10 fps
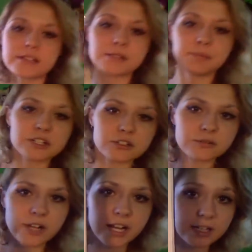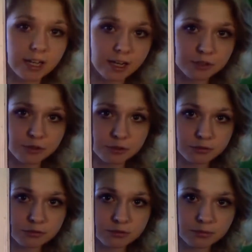this is a picture of Rihanna I
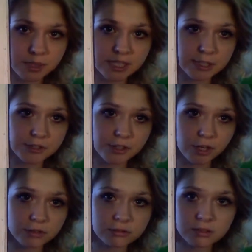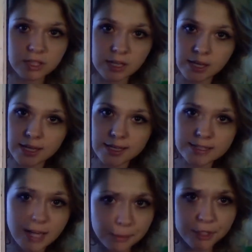drew many years ago.
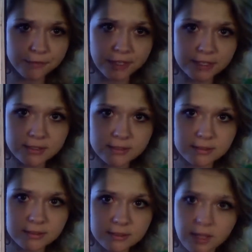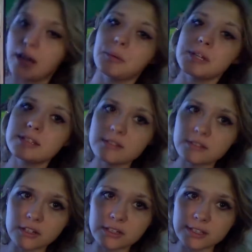It's not perfect. I wasn't
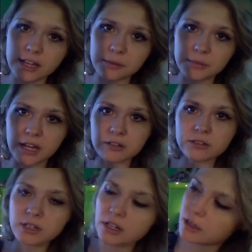as good as I am now,